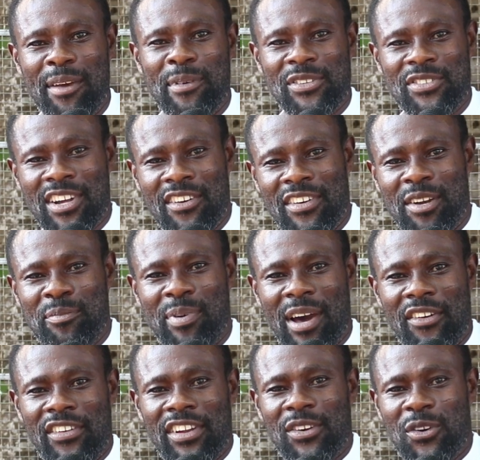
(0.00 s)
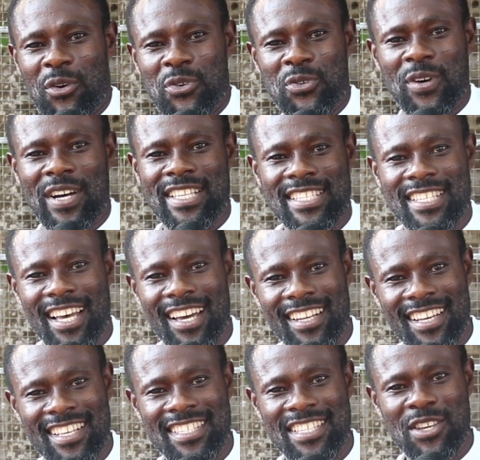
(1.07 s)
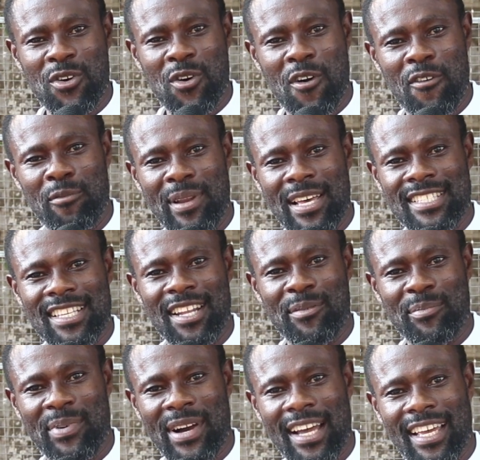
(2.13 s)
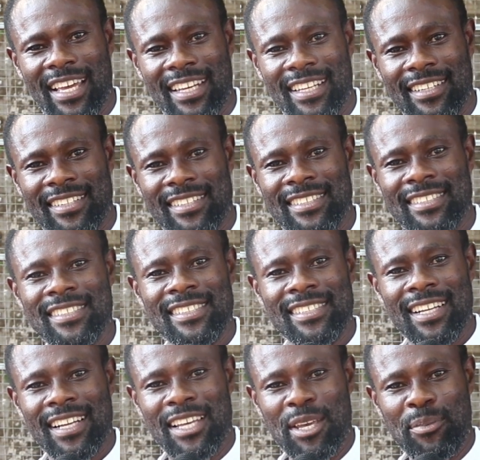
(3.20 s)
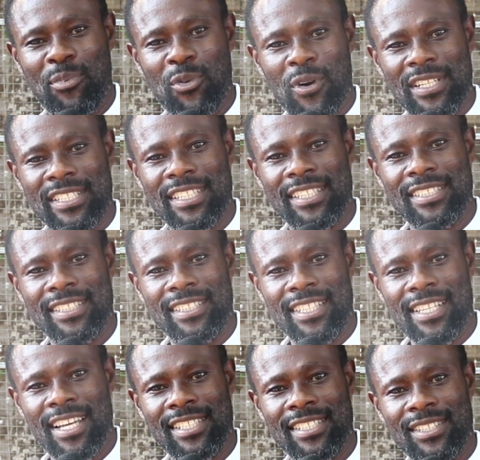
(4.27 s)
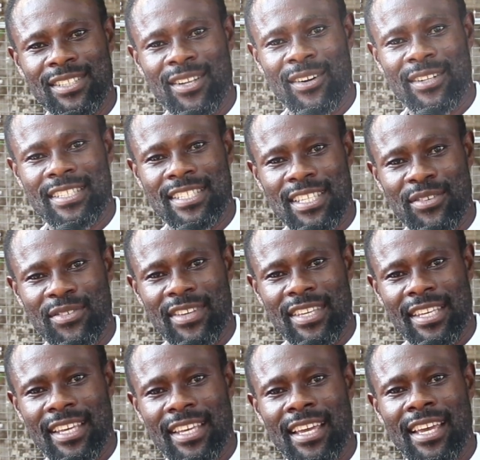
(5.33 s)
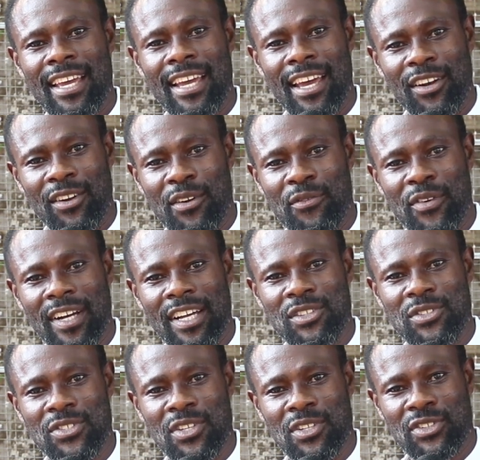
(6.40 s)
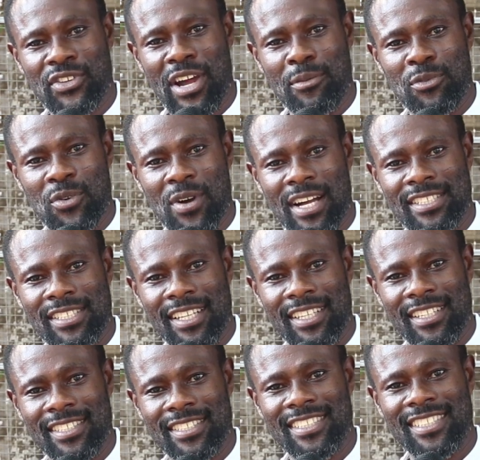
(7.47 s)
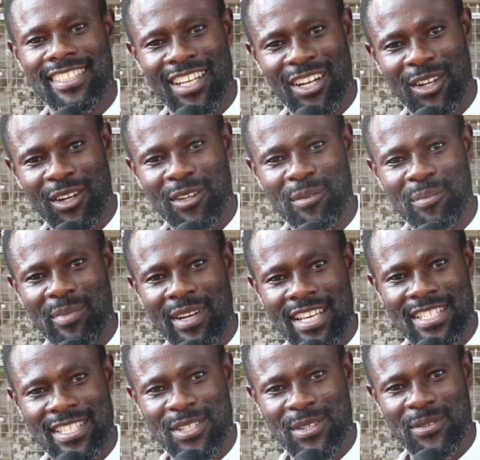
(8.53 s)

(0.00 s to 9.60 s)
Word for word: name is Reverend Patrick Oswansa, the CEO of Blessed Empire Kennel. Keep watching GH Dog TV and don't forget to subscribe to our channels. The Lord bless